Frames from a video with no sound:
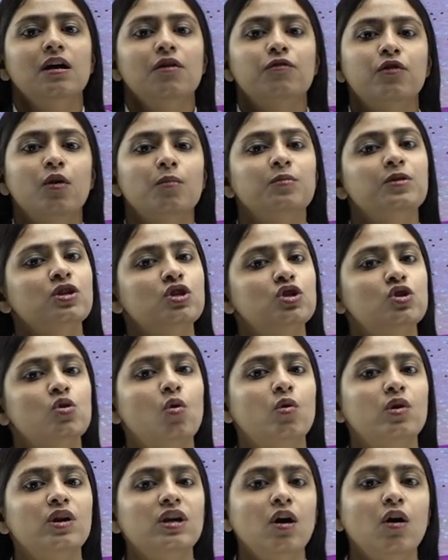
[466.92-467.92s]
from the
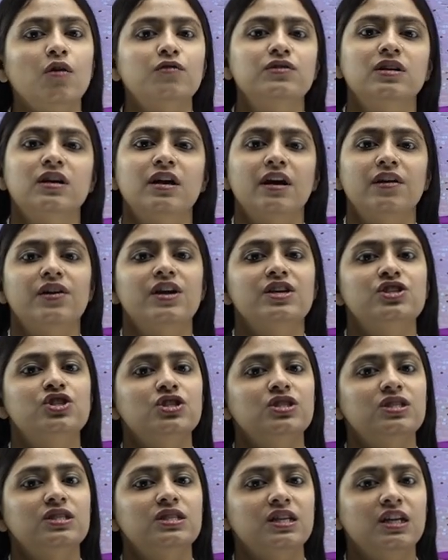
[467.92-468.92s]
story of the
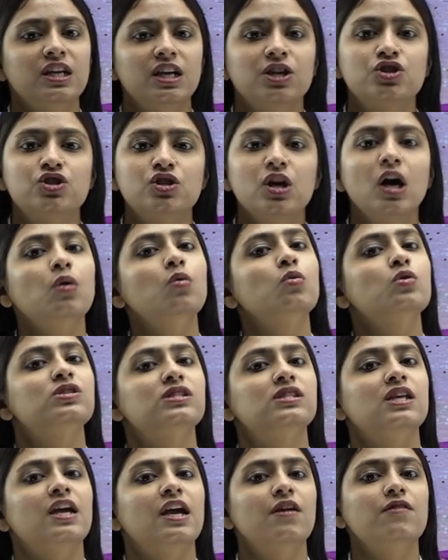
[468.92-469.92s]
courageous Neerja, who
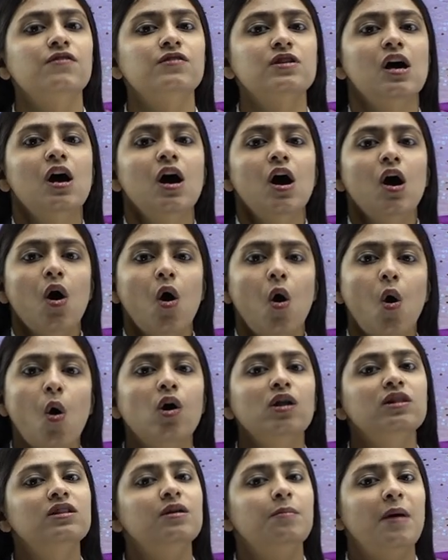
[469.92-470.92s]
saved
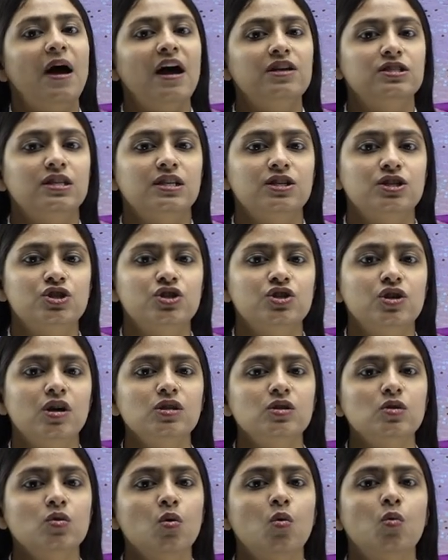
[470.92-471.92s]
all the
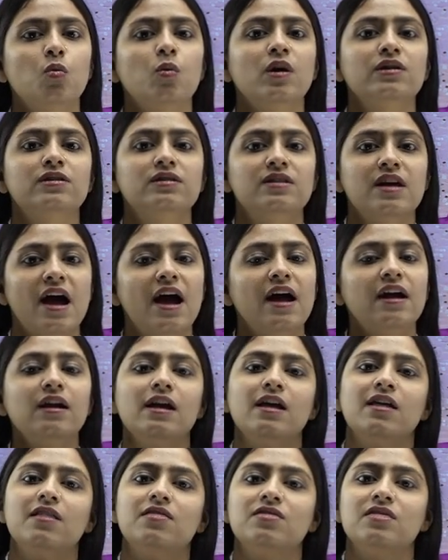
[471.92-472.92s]
passengers who were there
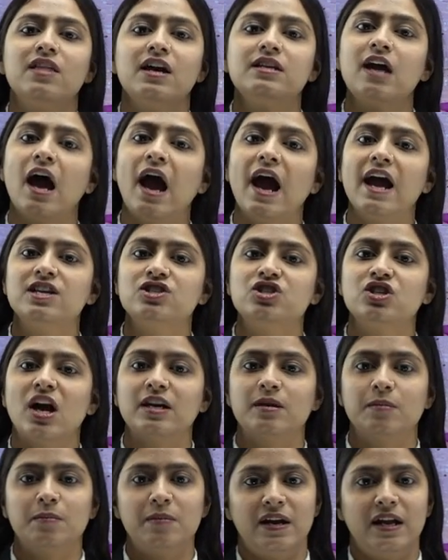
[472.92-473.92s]
in that
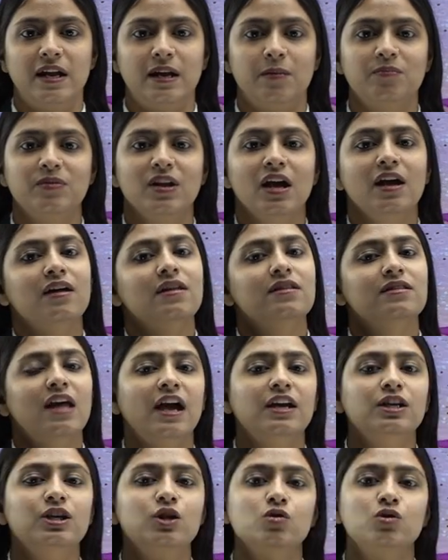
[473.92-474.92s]
hijacked plane.
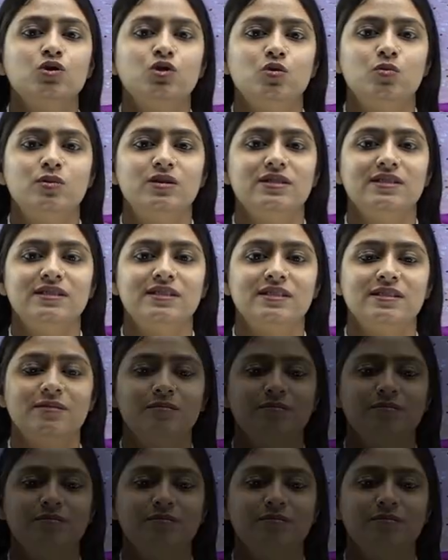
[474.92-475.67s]
Thank you, students.